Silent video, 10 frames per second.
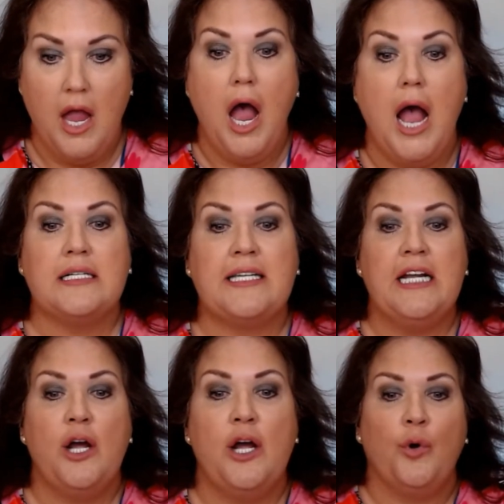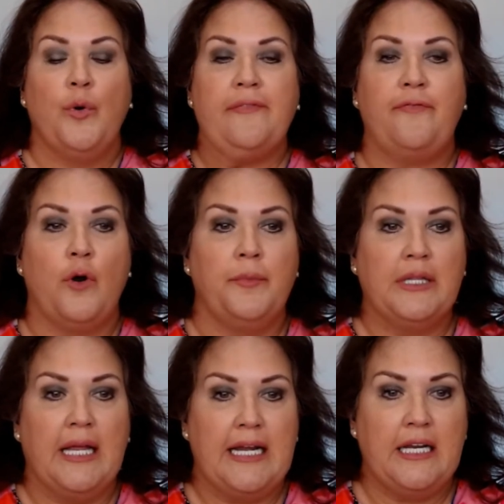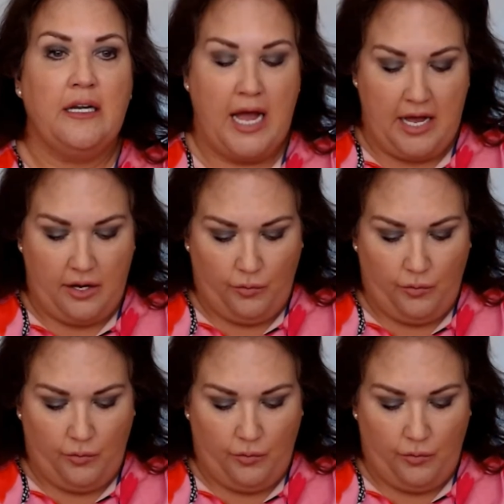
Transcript: Tina, we're reformulating the